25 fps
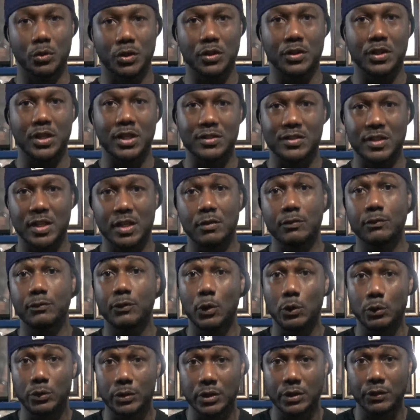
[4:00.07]
with the things that
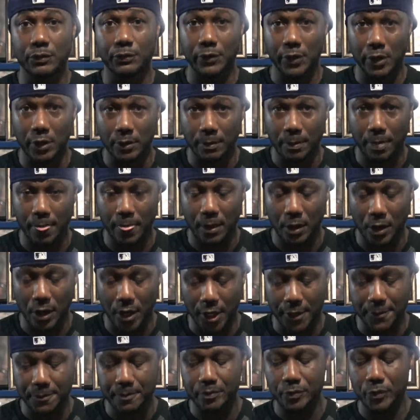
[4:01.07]
unfold in a film. All
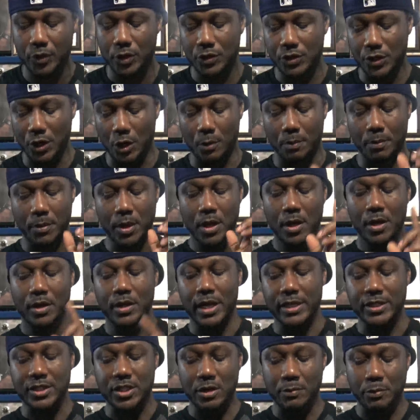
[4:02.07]
right, so
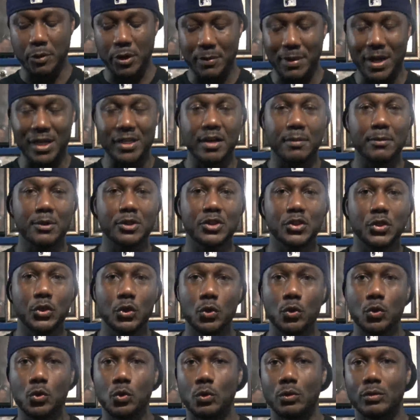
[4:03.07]
that's gonna bring my number
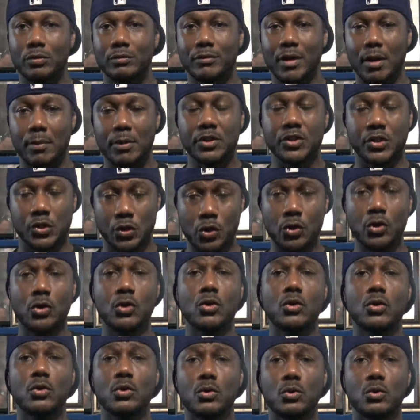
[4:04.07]
two. Number
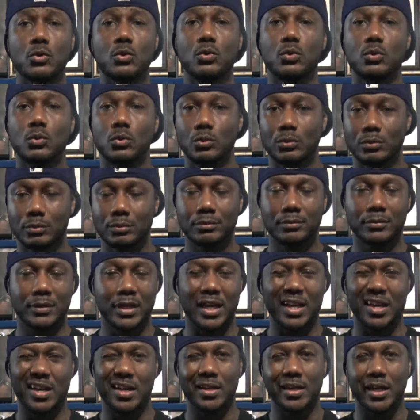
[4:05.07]
two,
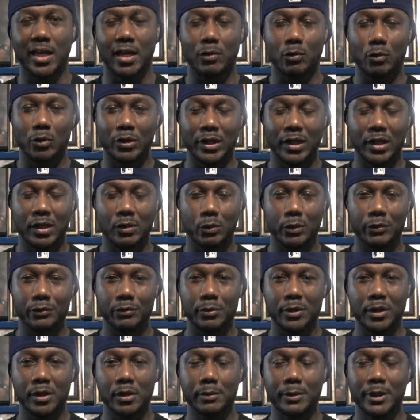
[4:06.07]
I, I got one got away
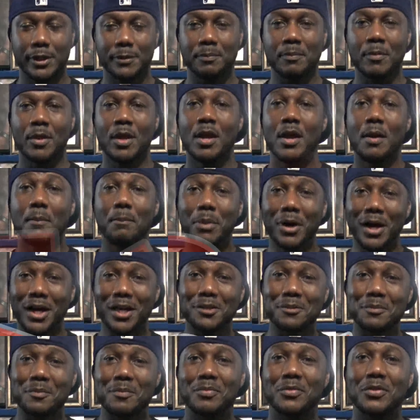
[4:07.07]
from me a little bit,
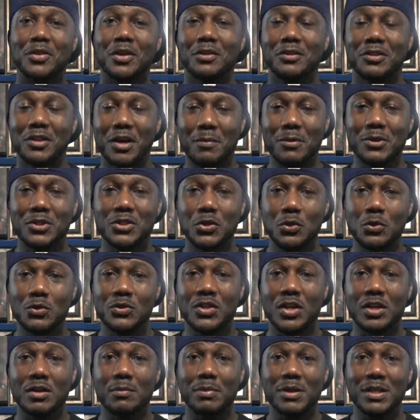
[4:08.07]
but number two
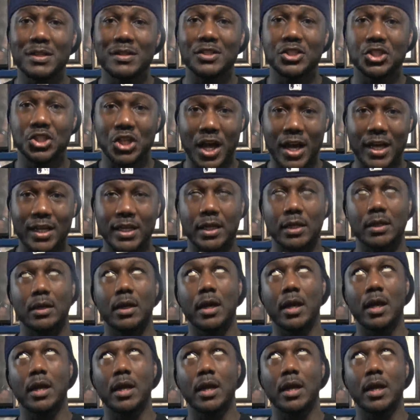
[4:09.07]
is gonna be The Shining,